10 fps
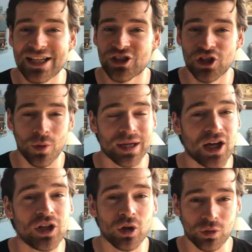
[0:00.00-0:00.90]
he's showing
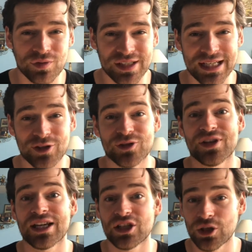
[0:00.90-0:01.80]
a lot of skills
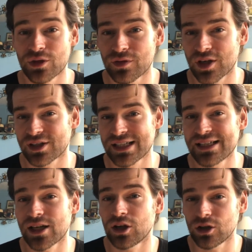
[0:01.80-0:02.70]
that
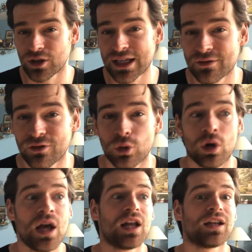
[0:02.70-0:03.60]
universities are looking for,
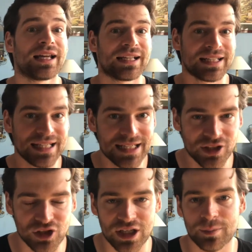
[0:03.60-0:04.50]
like
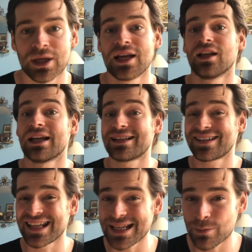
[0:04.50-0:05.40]
leadership, like
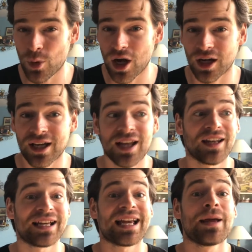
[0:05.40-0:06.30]
teamwork,
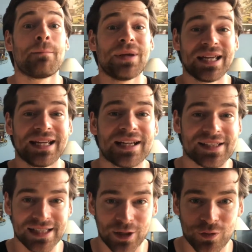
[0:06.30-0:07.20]
like being a
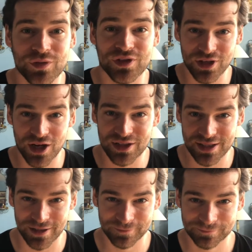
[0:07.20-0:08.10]
self-starter.